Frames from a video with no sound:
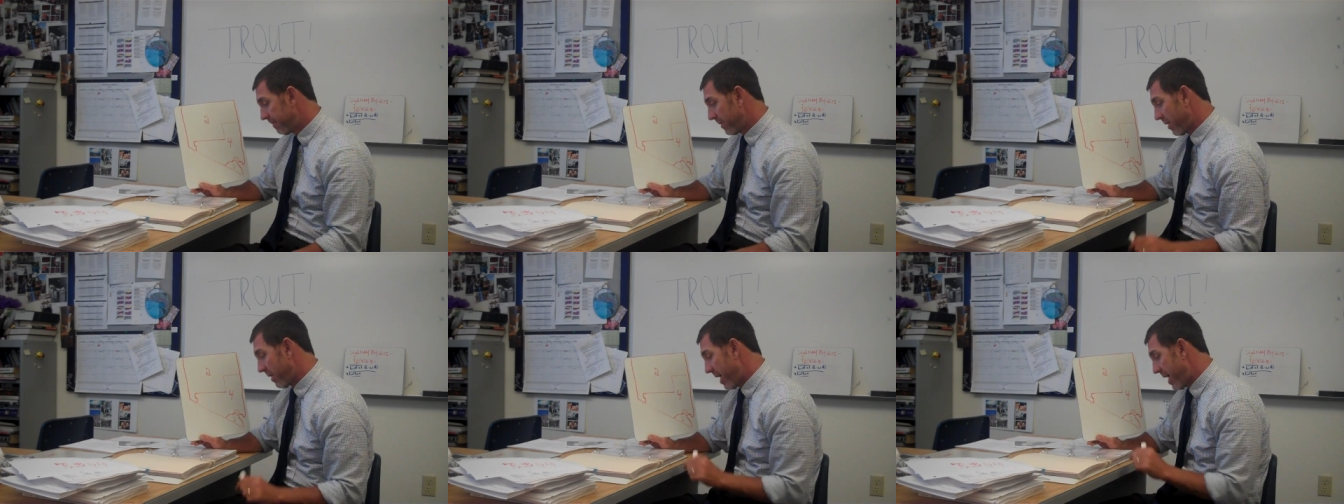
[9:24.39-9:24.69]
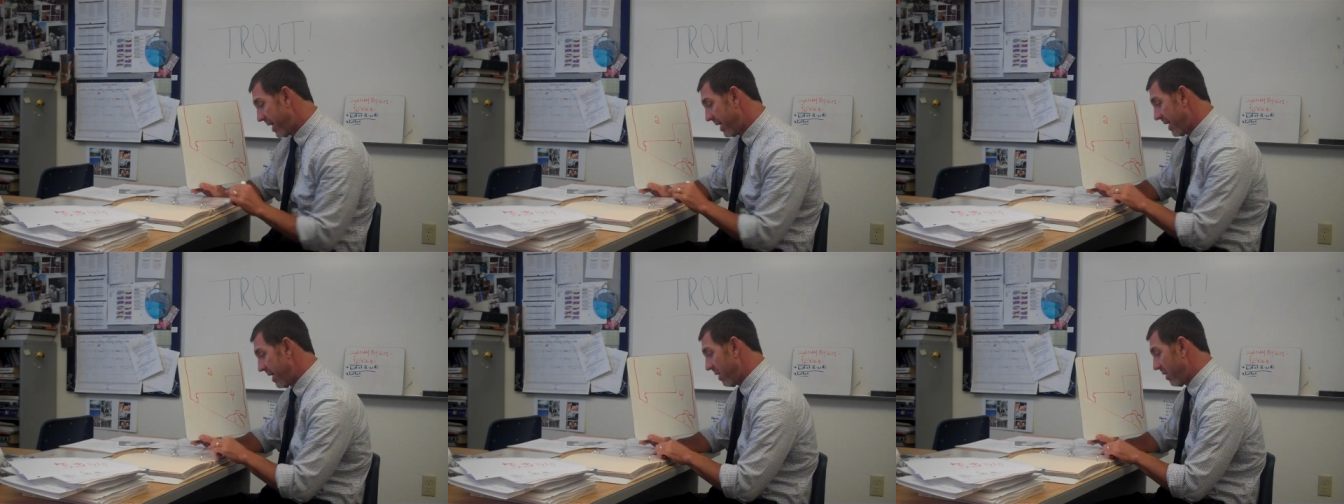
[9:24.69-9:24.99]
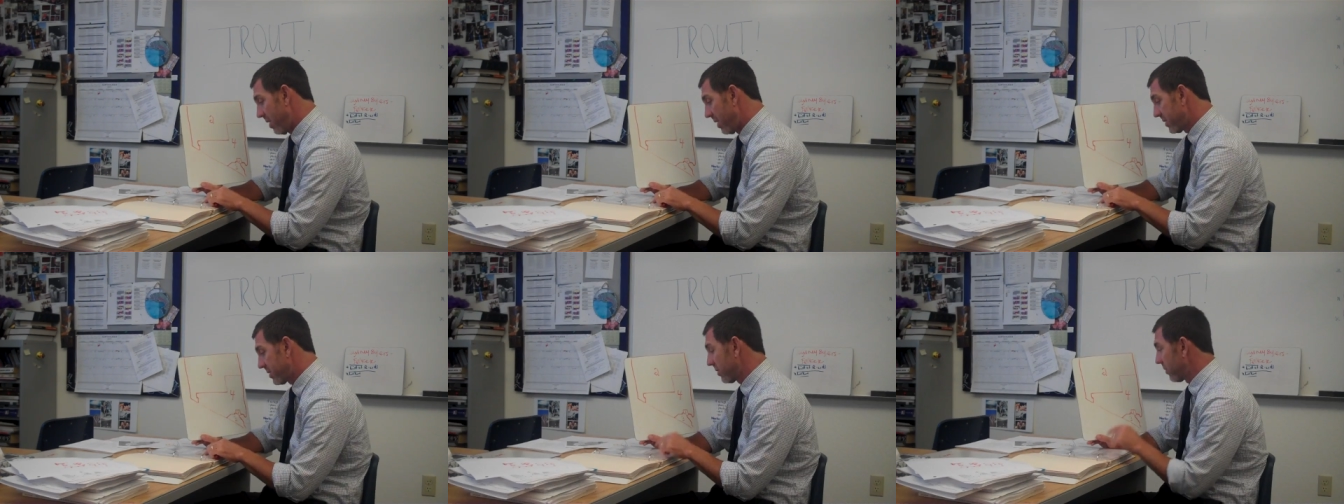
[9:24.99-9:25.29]
All right. Now
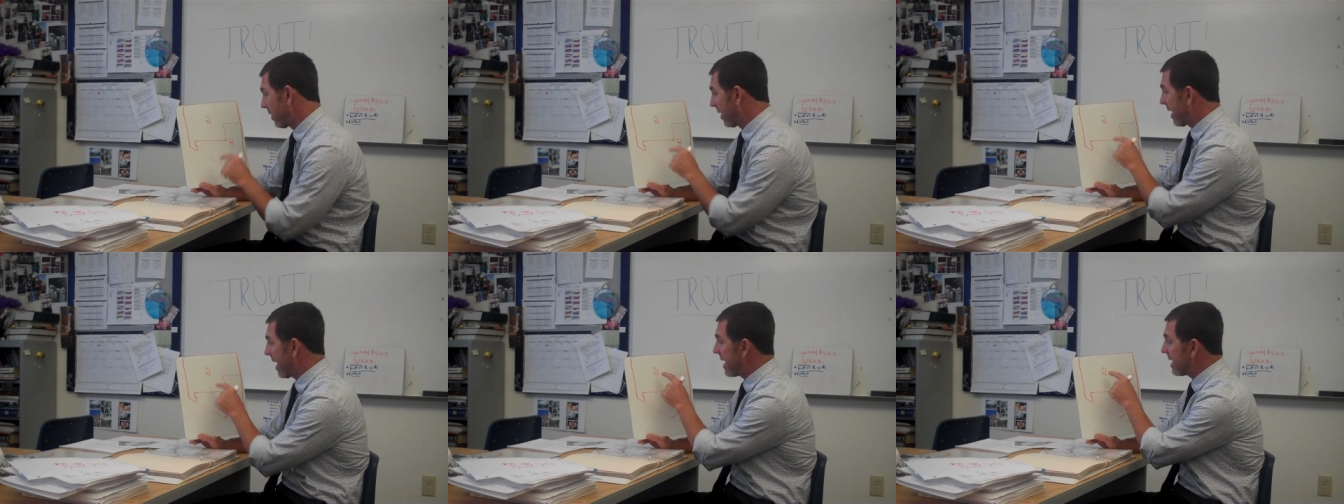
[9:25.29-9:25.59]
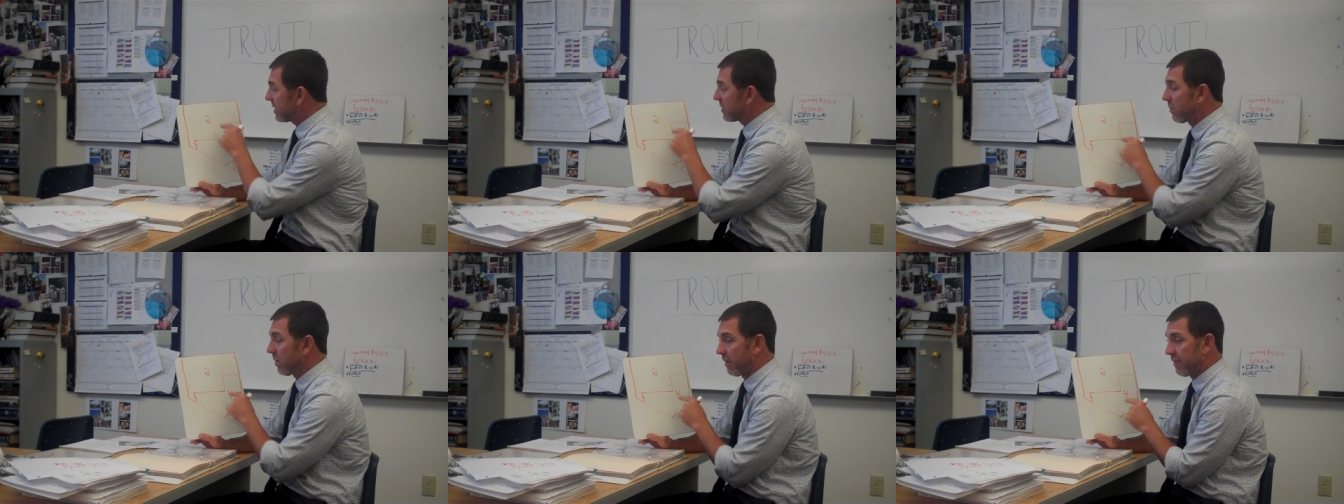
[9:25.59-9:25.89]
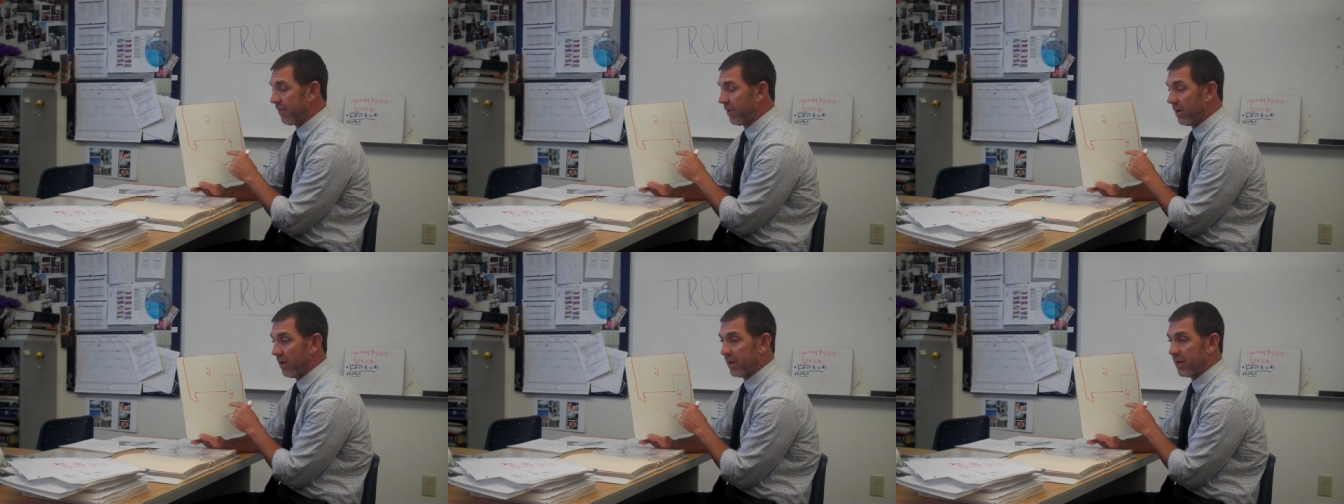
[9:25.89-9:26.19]
also casework
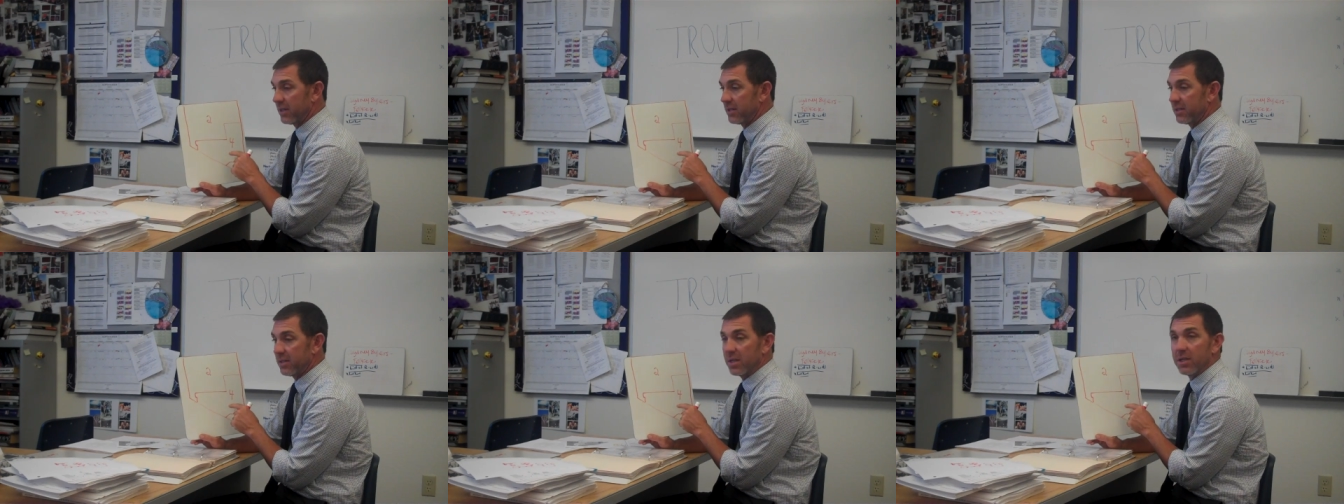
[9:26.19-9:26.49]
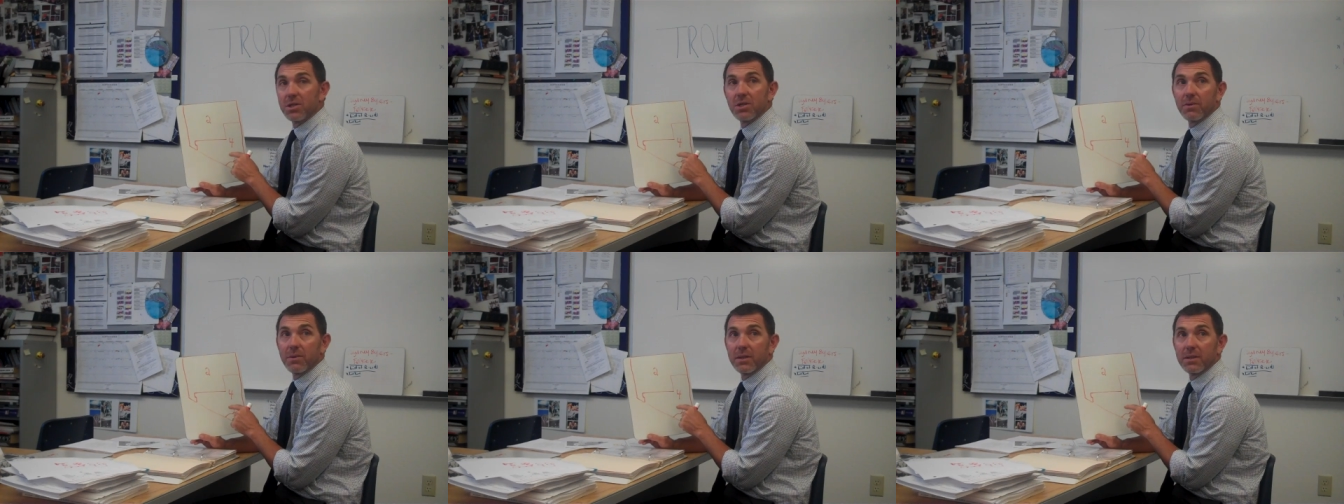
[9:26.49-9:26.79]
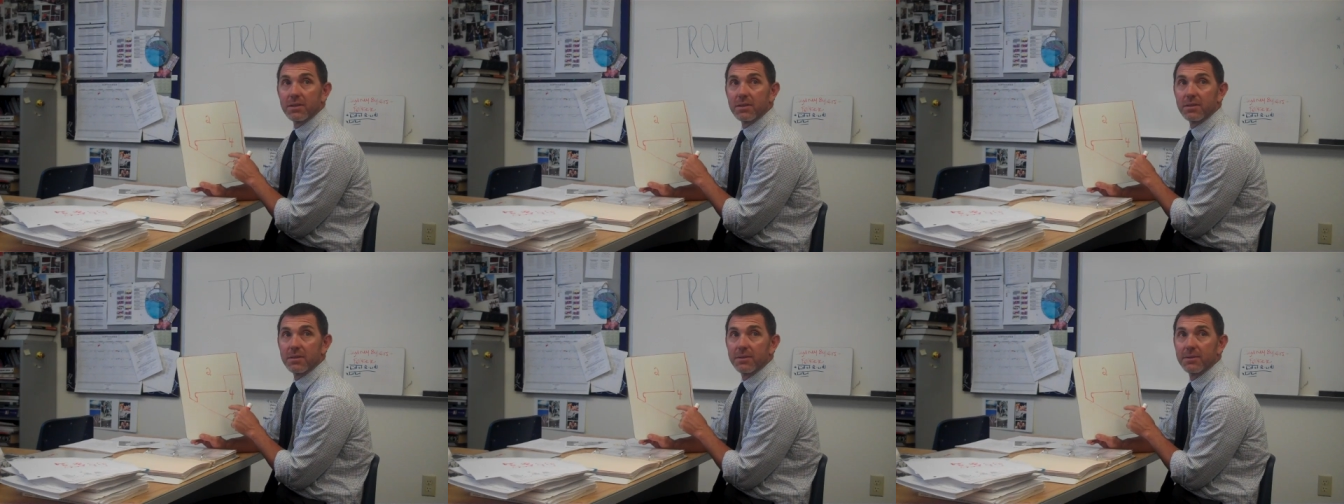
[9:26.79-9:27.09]
for your
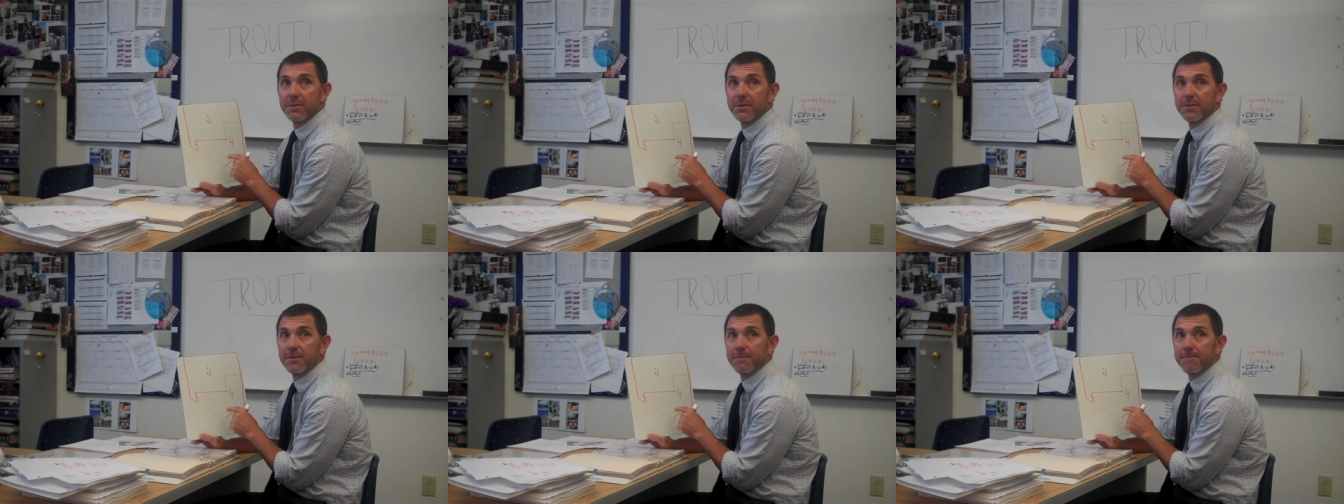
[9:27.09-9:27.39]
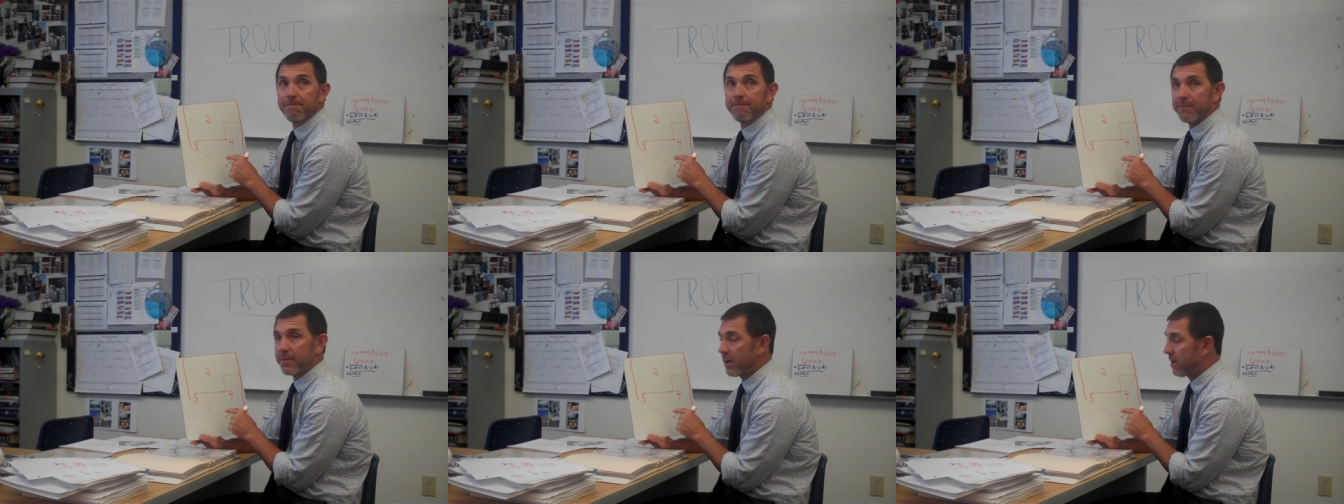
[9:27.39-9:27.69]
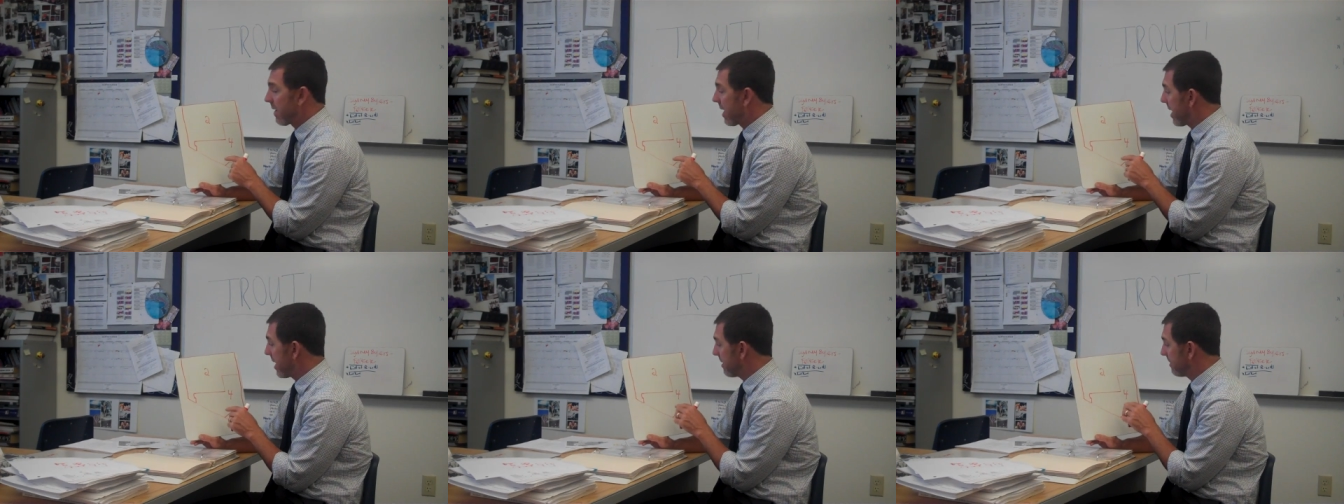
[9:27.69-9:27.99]
constituents.
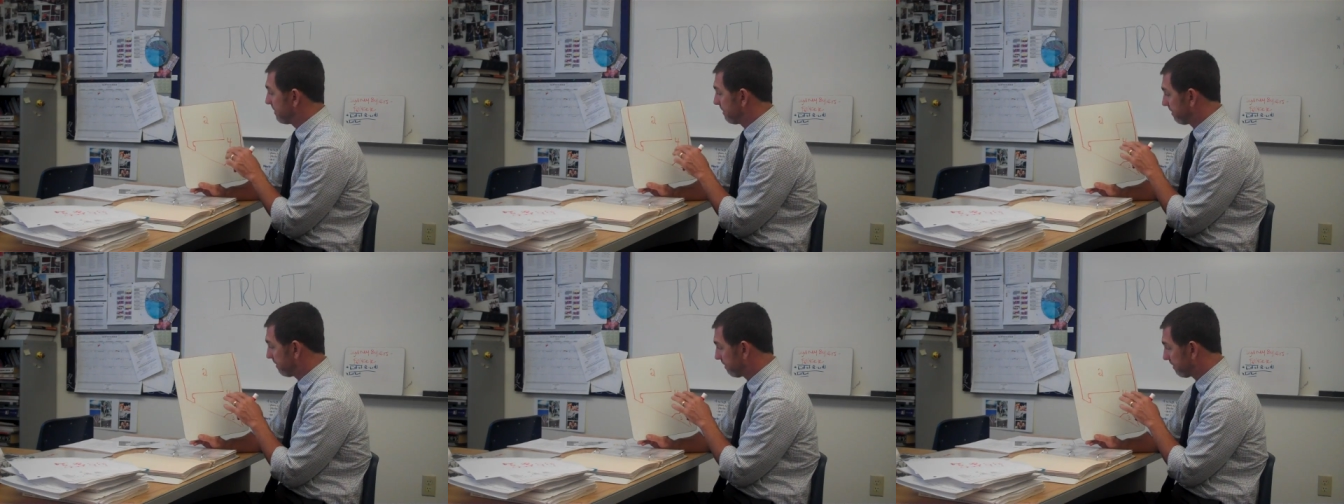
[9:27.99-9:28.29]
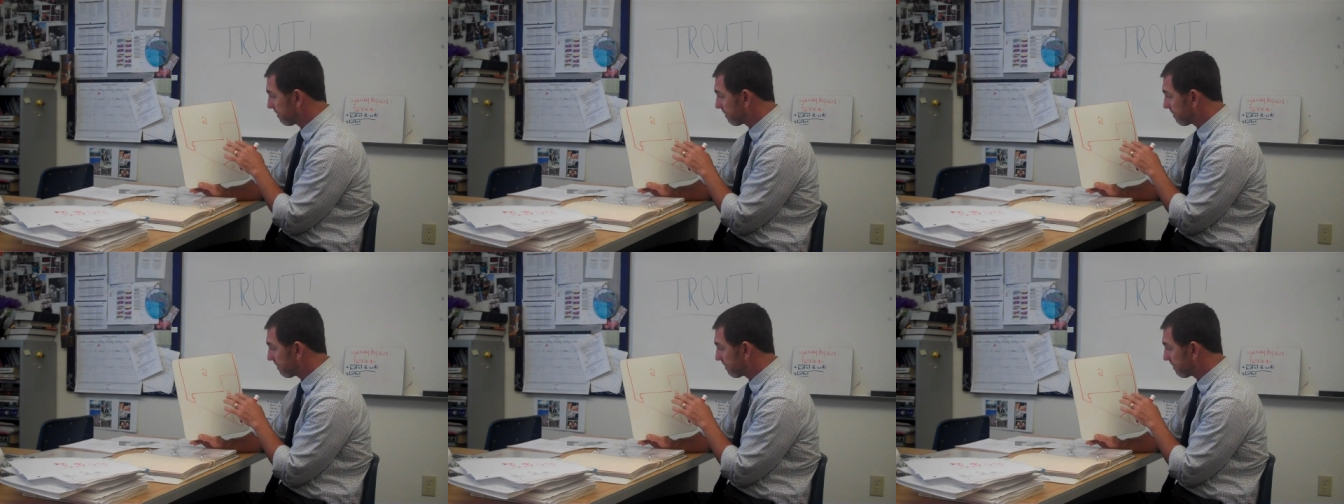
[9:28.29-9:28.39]
All right.